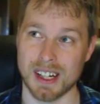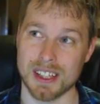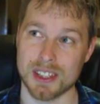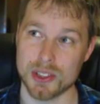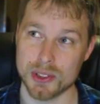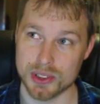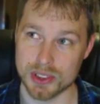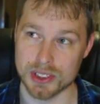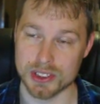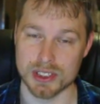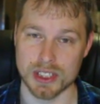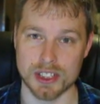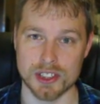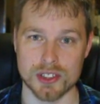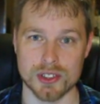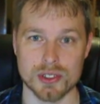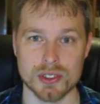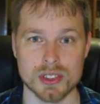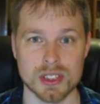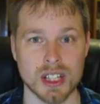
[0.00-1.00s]
I use
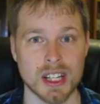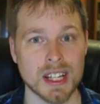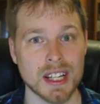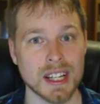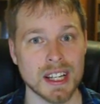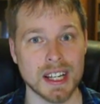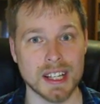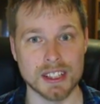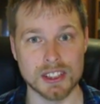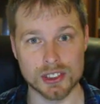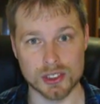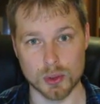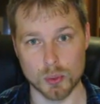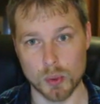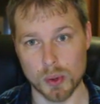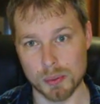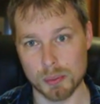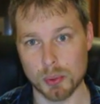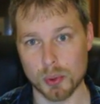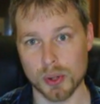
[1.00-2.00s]
Essentials, and there's a
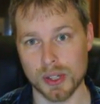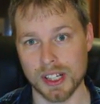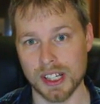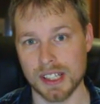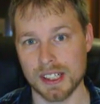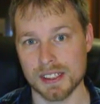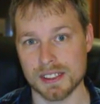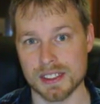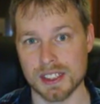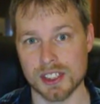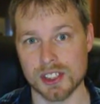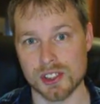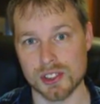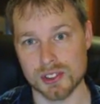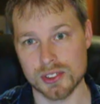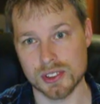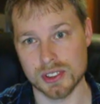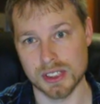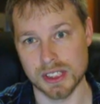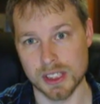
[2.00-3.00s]
1.8
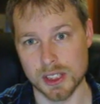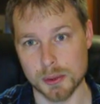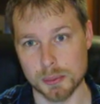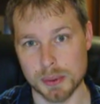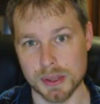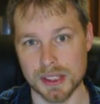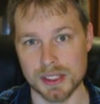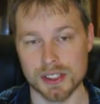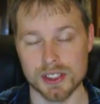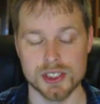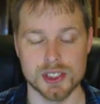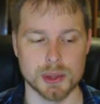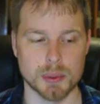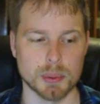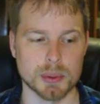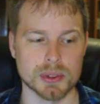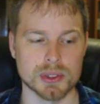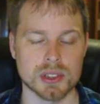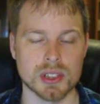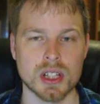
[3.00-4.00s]
Essentials link will be in the
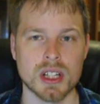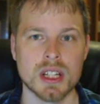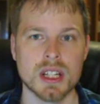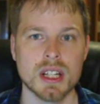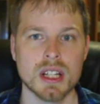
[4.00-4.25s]
Jibbles